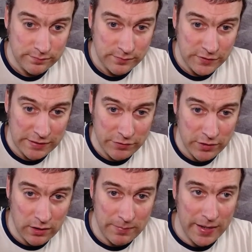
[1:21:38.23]
Sheffield
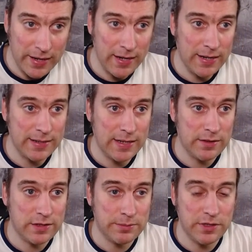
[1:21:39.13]
United making another
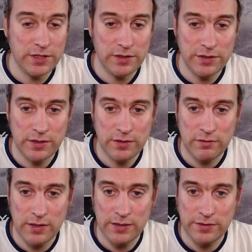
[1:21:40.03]
substitution.
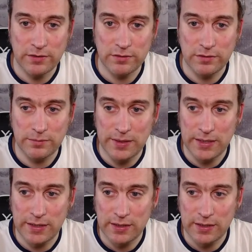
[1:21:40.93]
Oh, that's still big.